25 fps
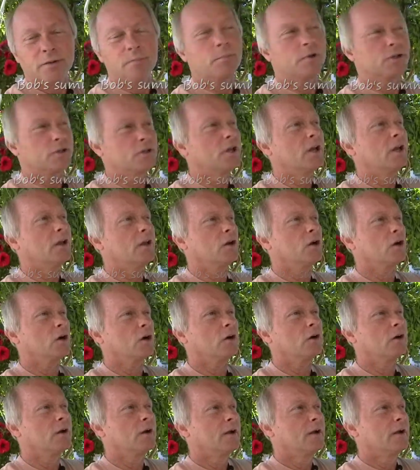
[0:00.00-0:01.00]
In
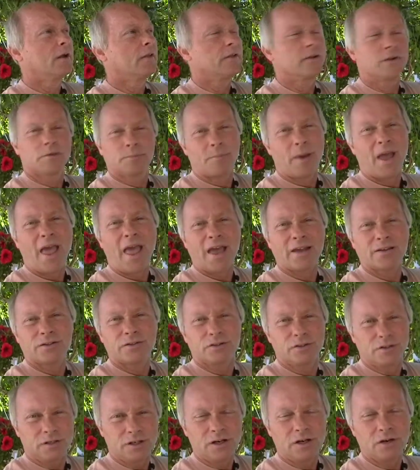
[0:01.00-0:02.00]
particular, this
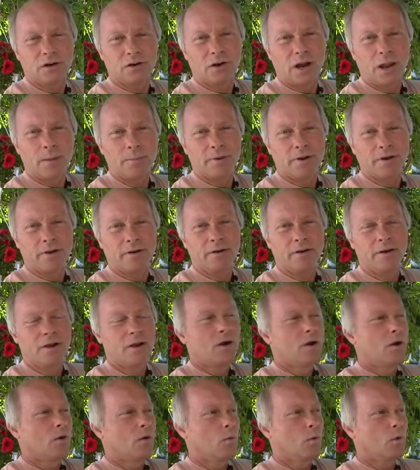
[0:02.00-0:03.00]
past year I've been
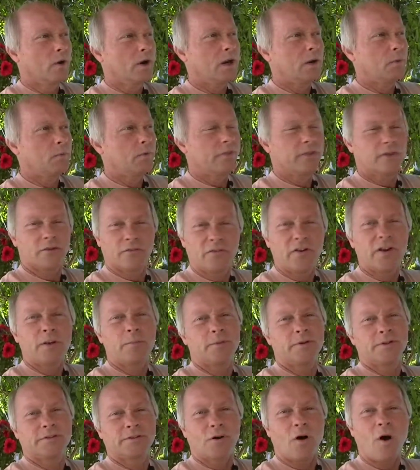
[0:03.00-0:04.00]
working with the
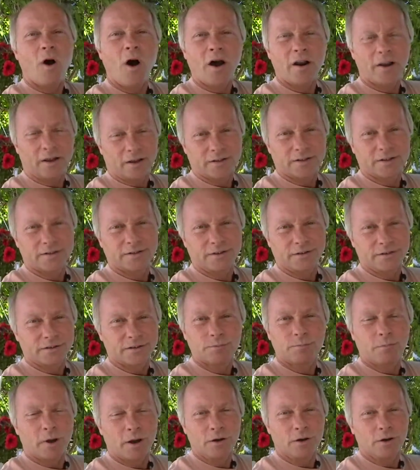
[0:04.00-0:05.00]
Phidippus audax uh,
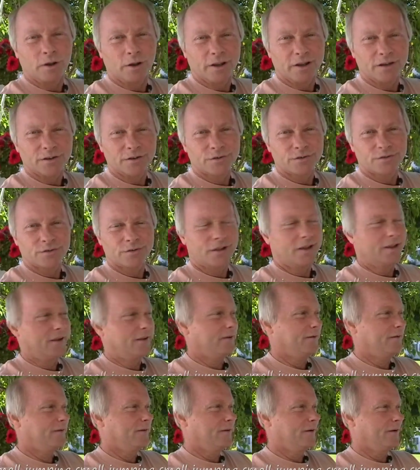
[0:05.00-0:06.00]
spiderlings
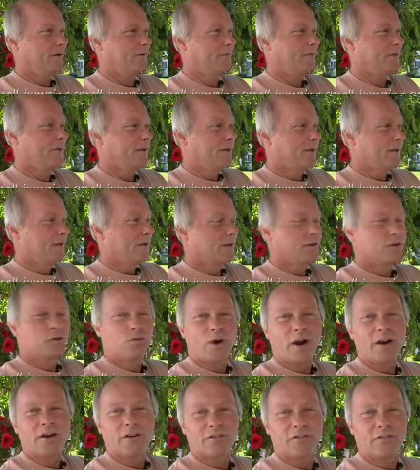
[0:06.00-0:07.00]
and uh,
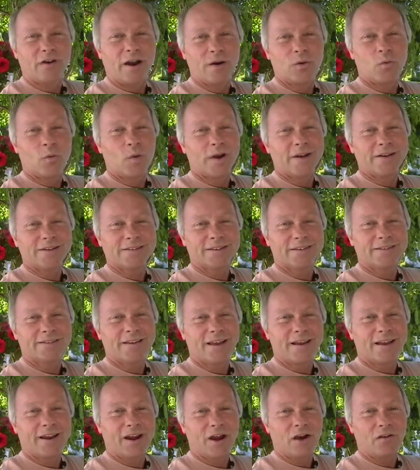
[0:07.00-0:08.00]
trying to find ways to
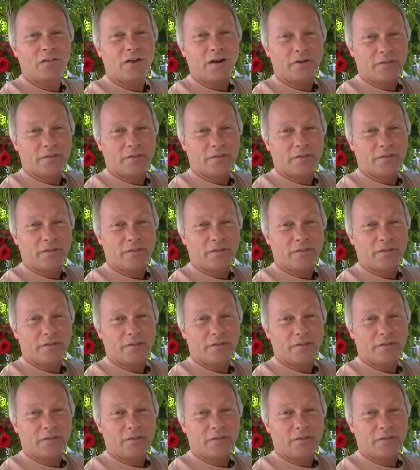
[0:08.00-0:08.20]
take care of.